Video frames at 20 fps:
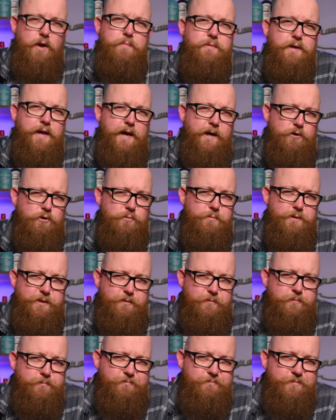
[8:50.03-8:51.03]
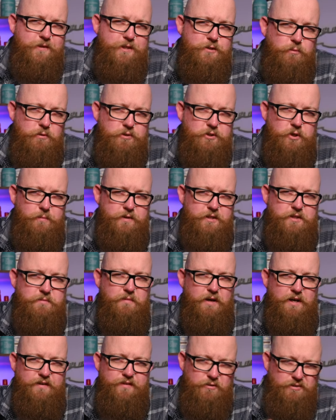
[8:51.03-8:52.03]
caramel is what's coming to
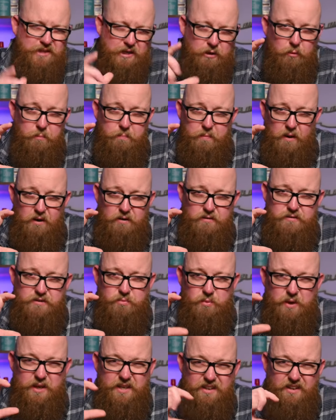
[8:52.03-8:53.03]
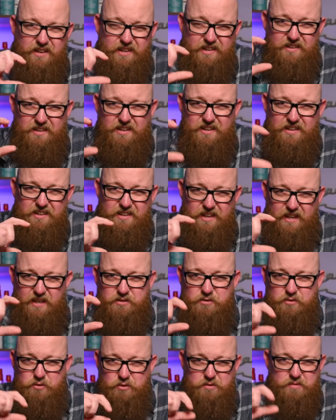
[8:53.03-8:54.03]
mind. Those little pots where like
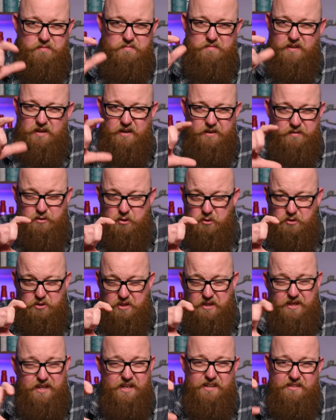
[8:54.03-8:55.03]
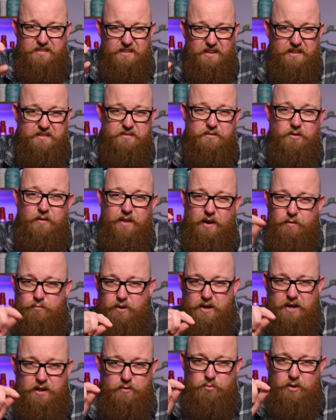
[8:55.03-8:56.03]
it's just kind of custardy and then got that
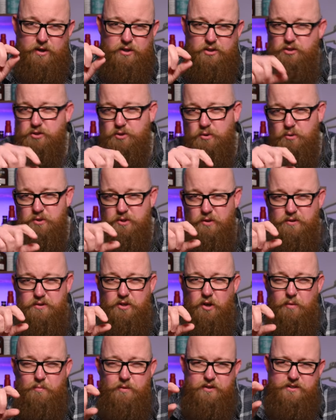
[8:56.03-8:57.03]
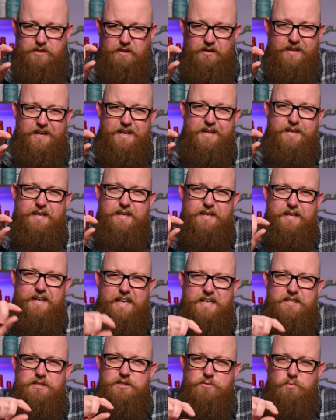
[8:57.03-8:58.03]
really rich sauce on the top that's like
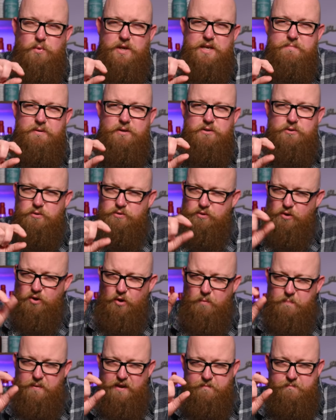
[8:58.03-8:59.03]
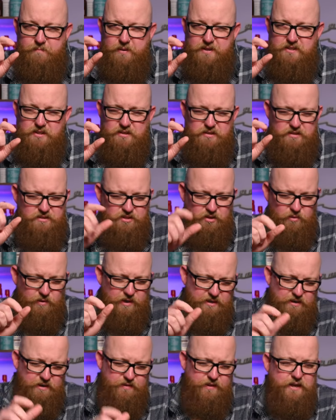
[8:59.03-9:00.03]
is sweet, but it's also got a bit of bitterness to
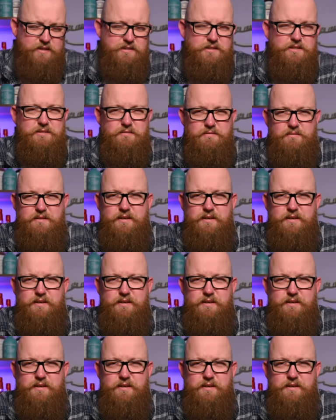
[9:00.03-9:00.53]
it. Like, that's